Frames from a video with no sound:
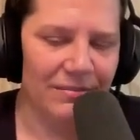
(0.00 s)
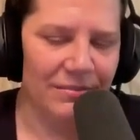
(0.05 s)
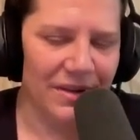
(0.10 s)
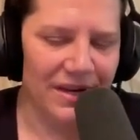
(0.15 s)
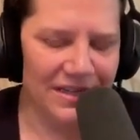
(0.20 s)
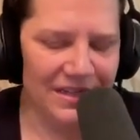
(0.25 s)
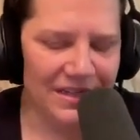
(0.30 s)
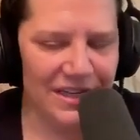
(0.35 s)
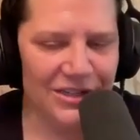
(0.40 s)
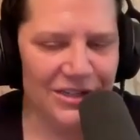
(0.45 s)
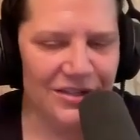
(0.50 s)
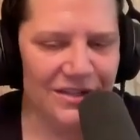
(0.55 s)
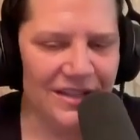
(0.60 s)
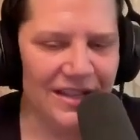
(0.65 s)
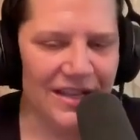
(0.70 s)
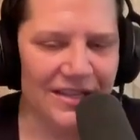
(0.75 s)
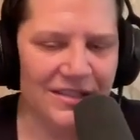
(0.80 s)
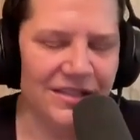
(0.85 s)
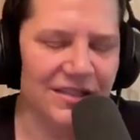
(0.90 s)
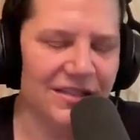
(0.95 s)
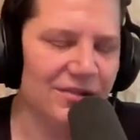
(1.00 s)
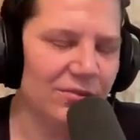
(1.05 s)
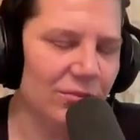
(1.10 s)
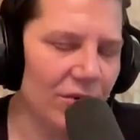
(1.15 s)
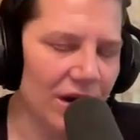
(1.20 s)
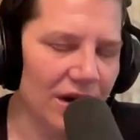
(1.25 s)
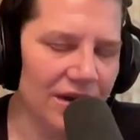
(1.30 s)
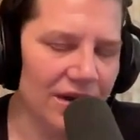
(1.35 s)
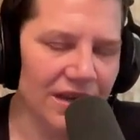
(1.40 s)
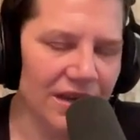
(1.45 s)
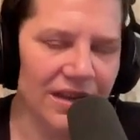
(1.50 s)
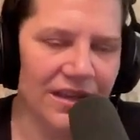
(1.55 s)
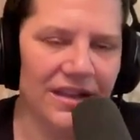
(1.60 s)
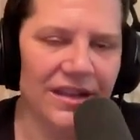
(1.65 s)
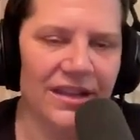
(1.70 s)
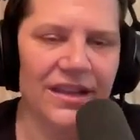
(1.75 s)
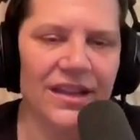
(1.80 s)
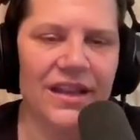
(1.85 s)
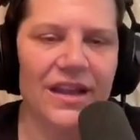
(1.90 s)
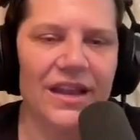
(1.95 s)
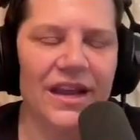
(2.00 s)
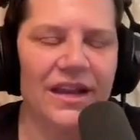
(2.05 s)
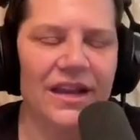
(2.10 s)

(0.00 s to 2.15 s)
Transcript: meditation classes, walking.